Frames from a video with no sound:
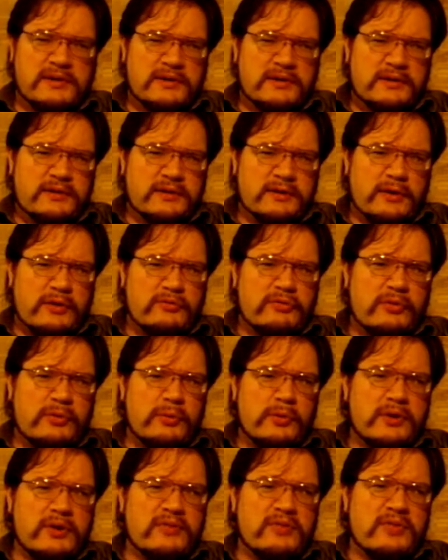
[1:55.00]
You know, if you
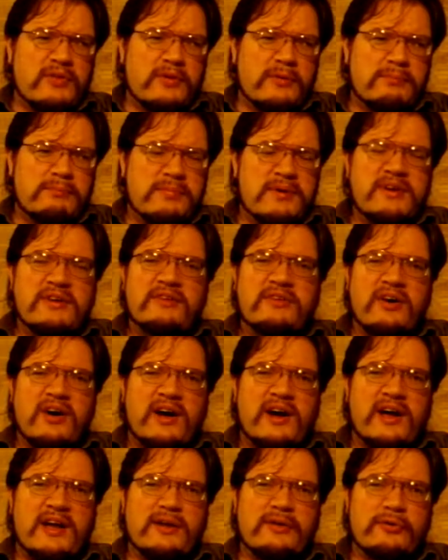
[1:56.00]
wanted the big
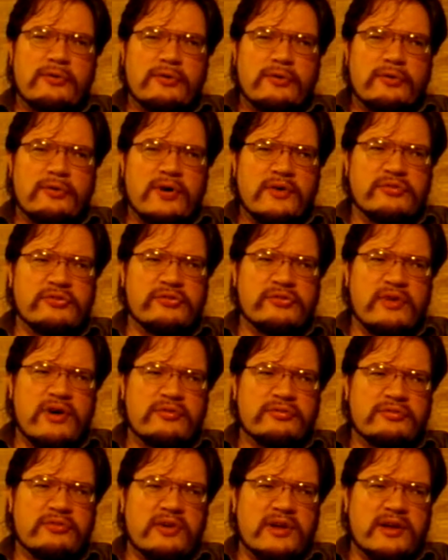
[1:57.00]
guy who got
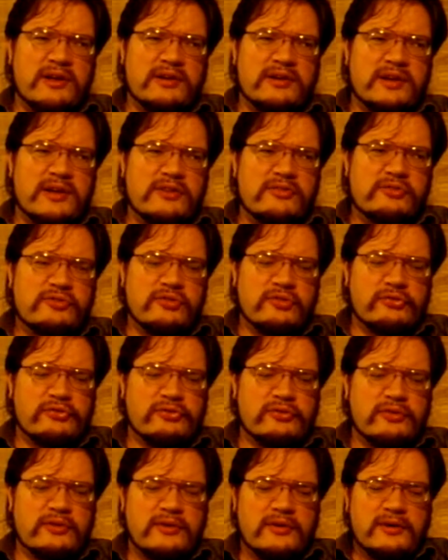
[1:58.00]
stuff done and
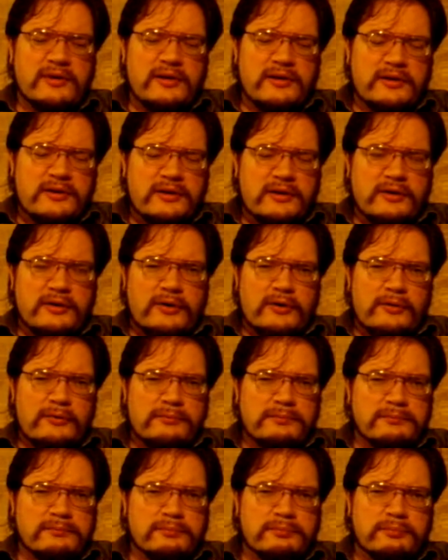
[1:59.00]
just, you
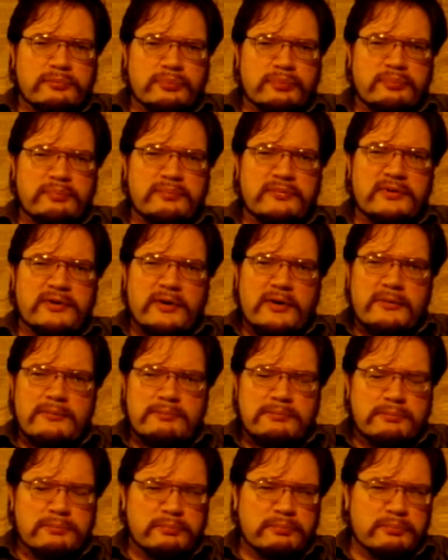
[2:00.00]
know,
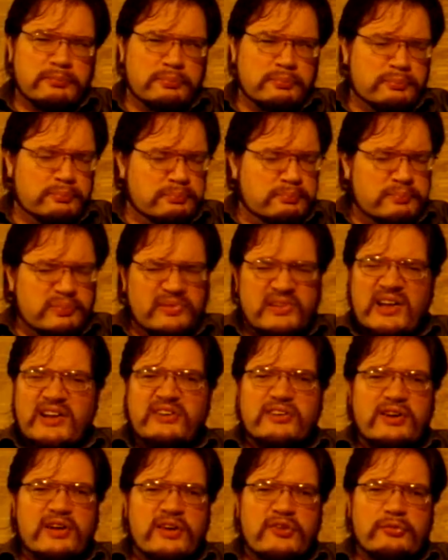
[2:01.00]

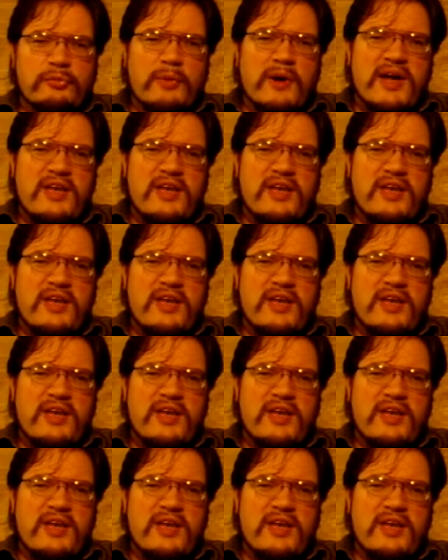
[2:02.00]
blundered his way